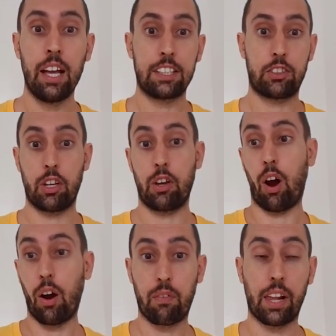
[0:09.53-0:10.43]
So you
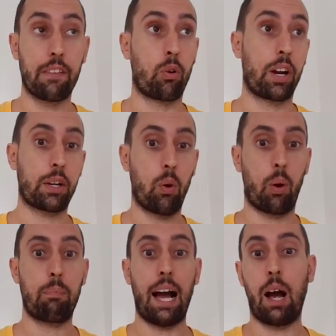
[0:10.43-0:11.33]
hopefully have already caught
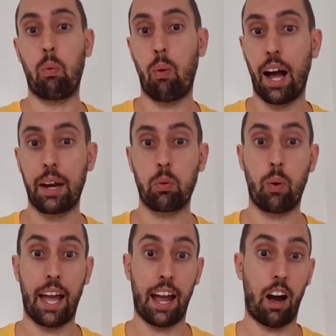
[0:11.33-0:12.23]
part 1,
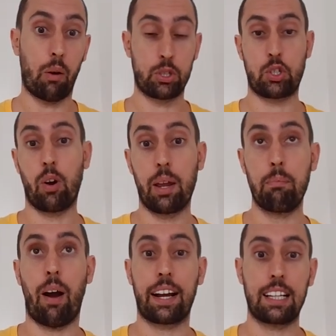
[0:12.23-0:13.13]
where I was joined
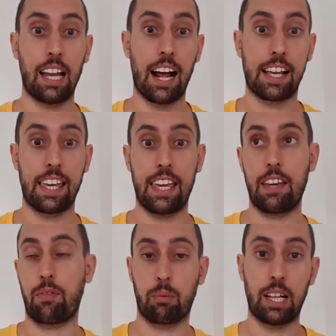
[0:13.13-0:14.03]
by Clarkie
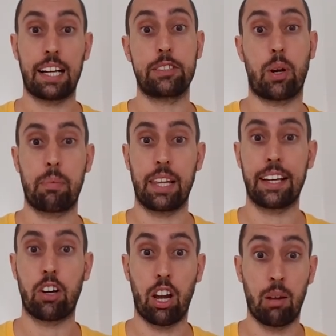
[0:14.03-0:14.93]
from Clarkie's Rugby League
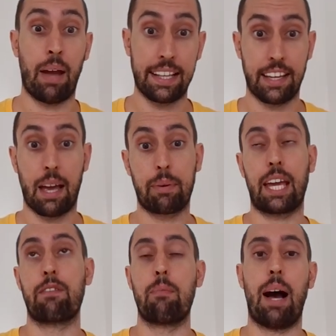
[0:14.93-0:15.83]
column, as I am again
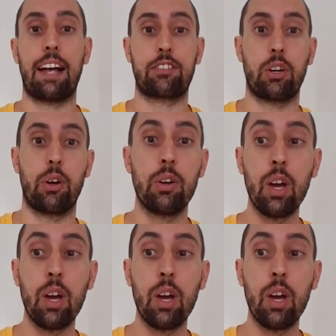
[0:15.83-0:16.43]
for part 2.